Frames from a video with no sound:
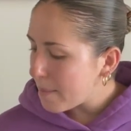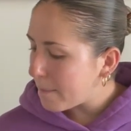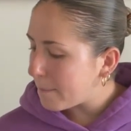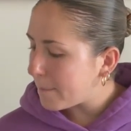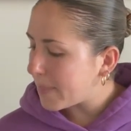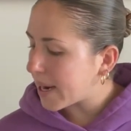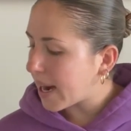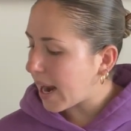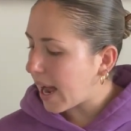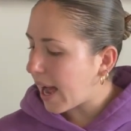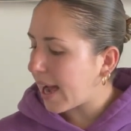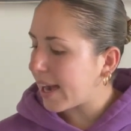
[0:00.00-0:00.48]

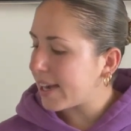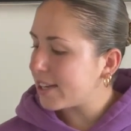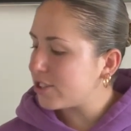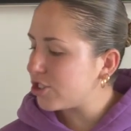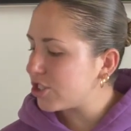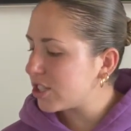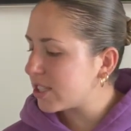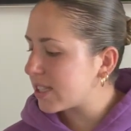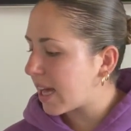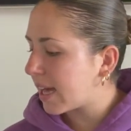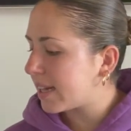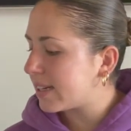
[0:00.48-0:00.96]
But I
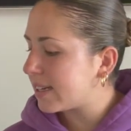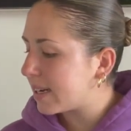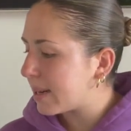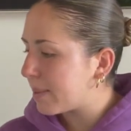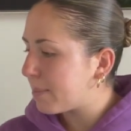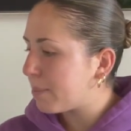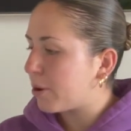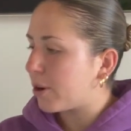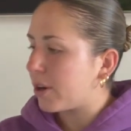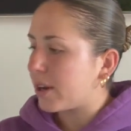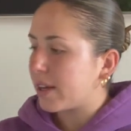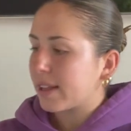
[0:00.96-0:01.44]
just ended
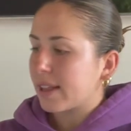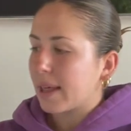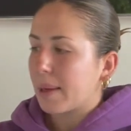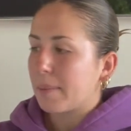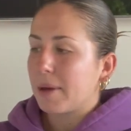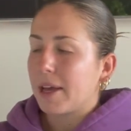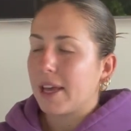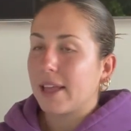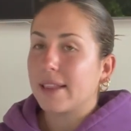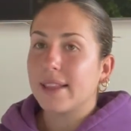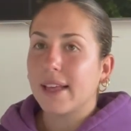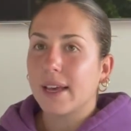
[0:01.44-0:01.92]
up putting them
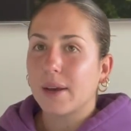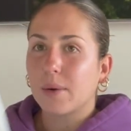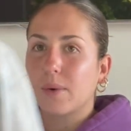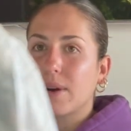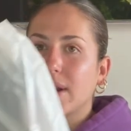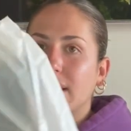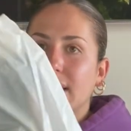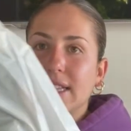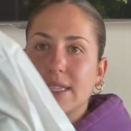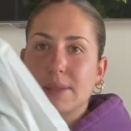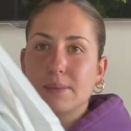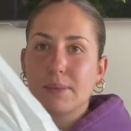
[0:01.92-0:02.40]
in like one
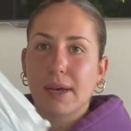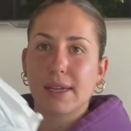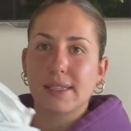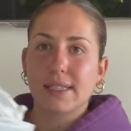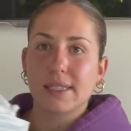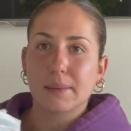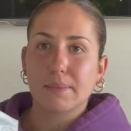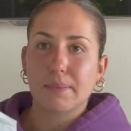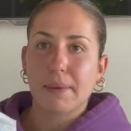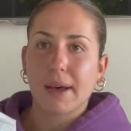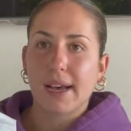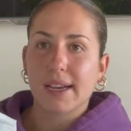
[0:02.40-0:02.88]
of these
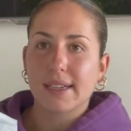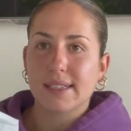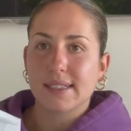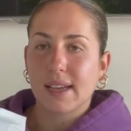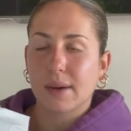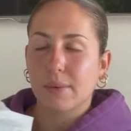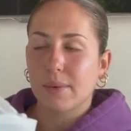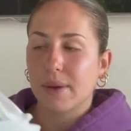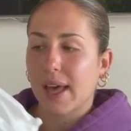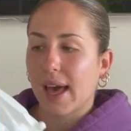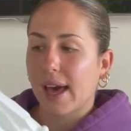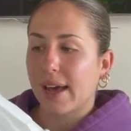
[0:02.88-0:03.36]
plastic bags
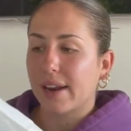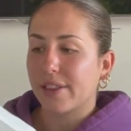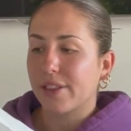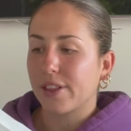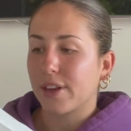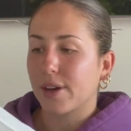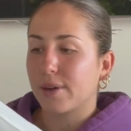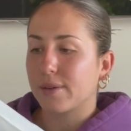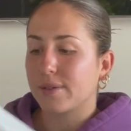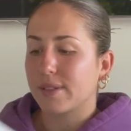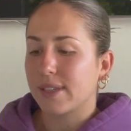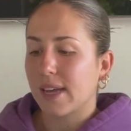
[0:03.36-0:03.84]
that we had at the hotel.